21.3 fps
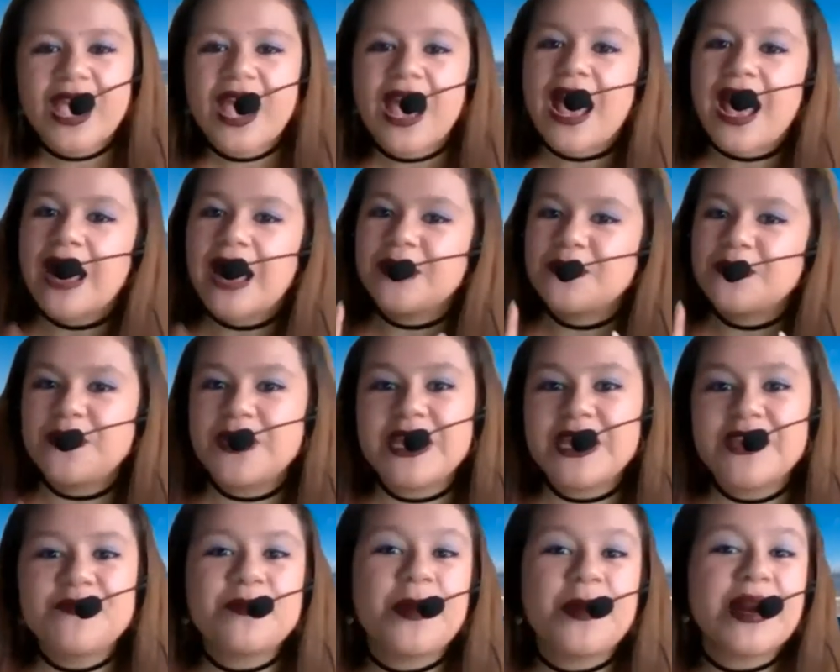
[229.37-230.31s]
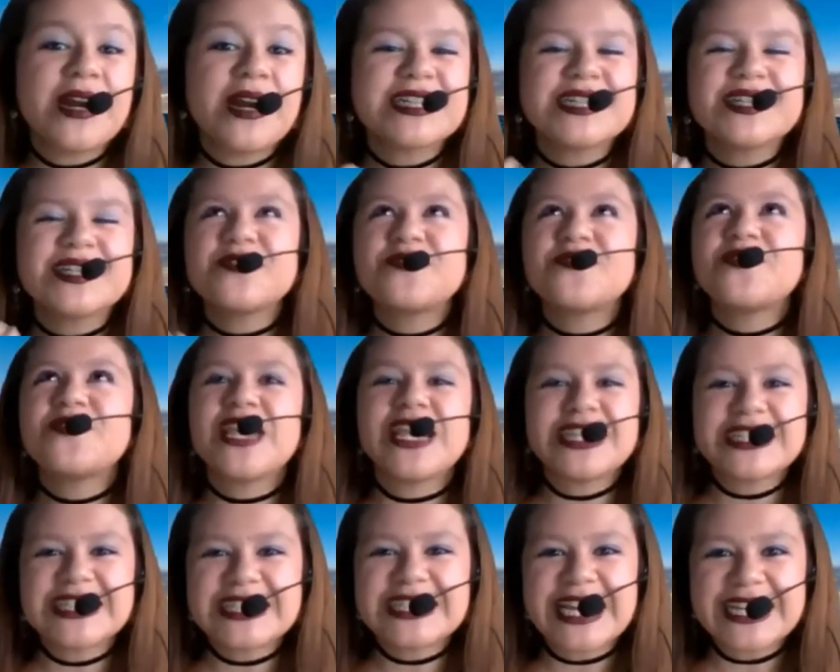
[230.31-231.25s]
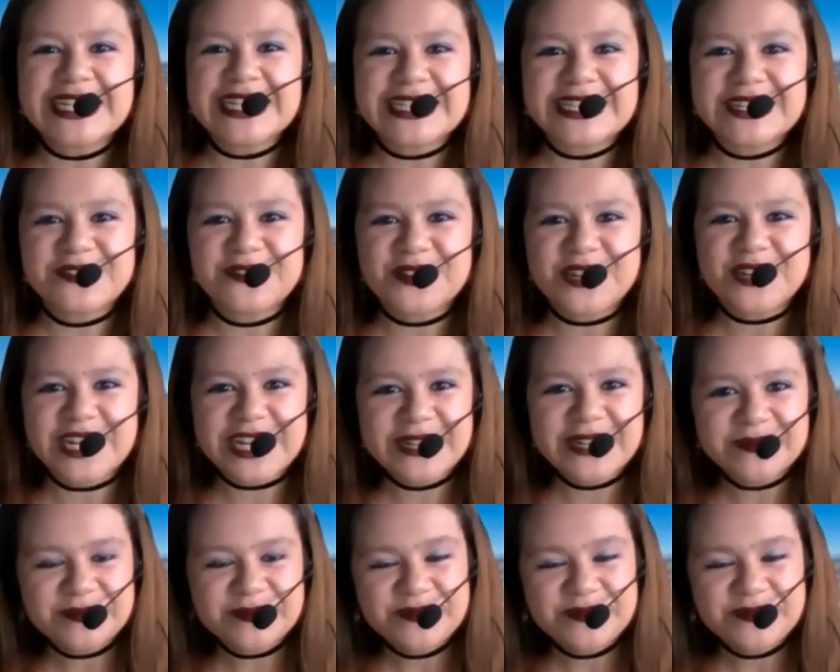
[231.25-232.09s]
and be part of this activity.